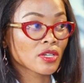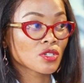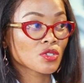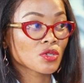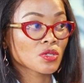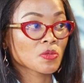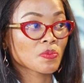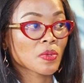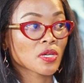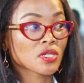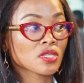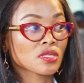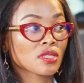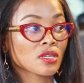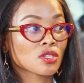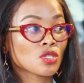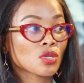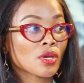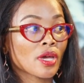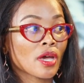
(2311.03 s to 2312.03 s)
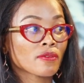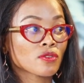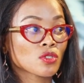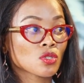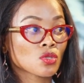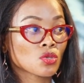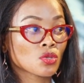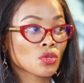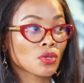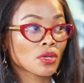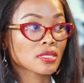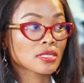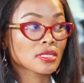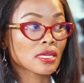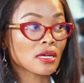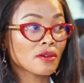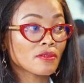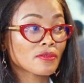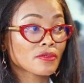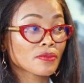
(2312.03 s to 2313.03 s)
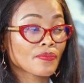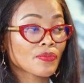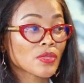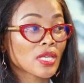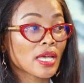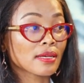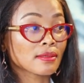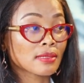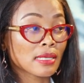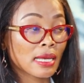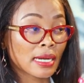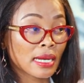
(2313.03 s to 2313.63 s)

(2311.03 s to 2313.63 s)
introspection that you have to do yourself mm.